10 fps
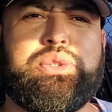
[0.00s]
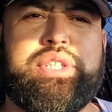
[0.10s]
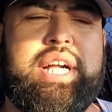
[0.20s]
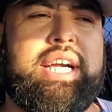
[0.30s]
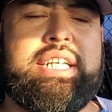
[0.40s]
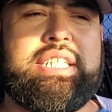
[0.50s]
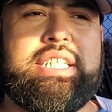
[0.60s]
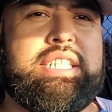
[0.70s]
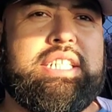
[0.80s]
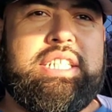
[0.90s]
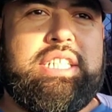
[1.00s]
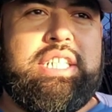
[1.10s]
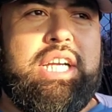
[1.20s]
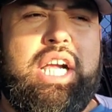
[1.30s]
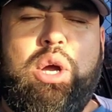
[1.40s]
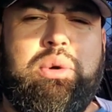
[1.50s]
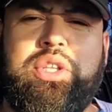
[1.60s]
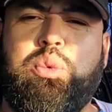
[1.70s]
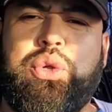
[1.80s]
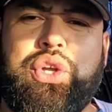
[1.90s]
it was like, I
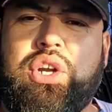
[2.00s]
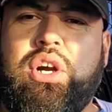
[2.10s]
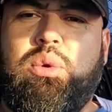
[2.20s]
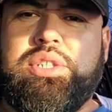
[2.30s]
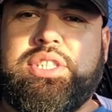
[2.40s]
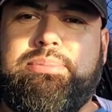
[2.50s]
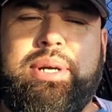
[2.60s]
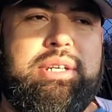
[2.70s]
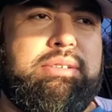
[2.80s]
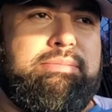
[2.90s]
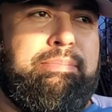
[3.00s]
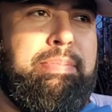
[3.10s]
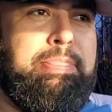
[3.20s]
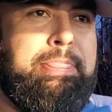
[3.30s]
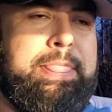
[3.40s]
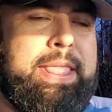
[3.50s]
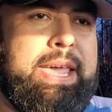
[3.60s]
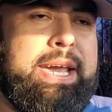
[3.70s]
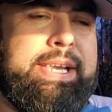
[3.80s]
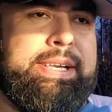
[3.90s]
wonder what the car was about.
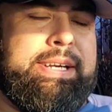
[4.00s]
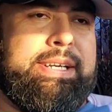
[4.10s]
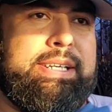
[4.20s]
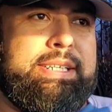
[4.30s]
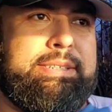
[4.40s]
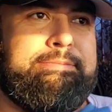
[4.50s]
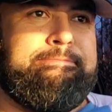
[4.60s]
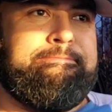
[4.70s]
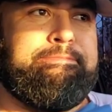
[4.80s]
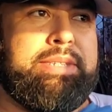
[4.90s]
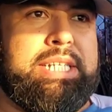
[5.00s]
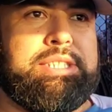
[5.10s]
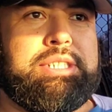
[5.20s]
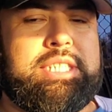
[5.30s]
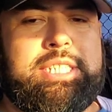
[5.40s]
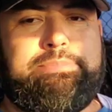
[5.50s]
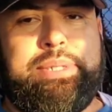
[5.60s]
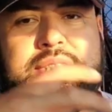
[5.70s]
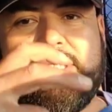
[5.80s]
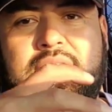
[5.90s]
And uh, I took this
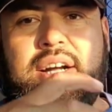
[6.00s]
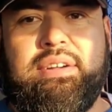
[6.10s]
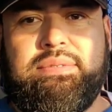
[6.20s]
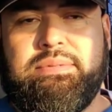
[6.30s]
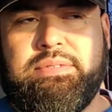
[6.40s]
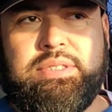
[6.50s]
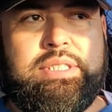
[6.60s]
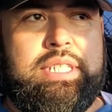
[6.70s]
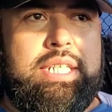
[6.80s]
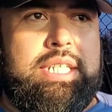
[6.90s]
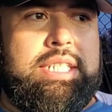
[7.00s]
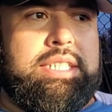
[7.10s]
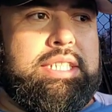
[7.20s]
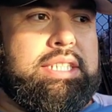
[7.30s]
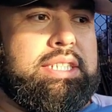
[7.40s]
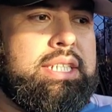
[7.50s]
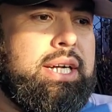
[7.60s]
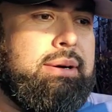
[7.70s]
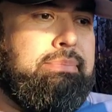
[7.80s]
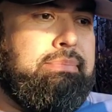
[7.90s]
piece off, this
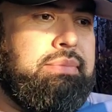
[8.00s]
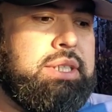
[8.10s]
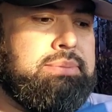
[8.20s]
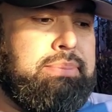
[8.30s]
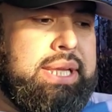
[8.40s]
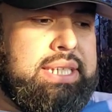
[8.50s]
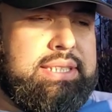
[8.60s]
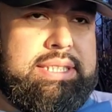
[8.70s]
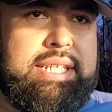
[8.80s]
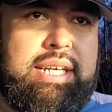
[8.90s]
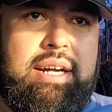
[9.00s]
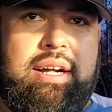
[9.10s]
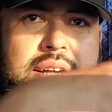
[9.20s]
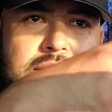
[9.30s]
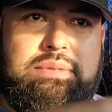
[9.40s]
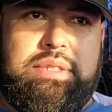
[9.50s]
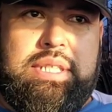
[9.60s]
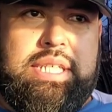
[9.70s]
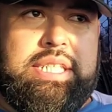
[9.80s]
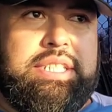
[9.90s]
uh, this plastic off,
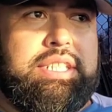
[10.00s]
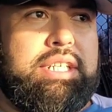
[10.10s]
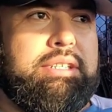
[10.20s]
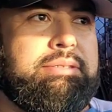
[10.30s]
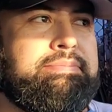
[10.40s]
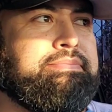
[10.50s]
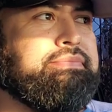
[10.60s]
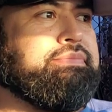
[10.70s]
and um,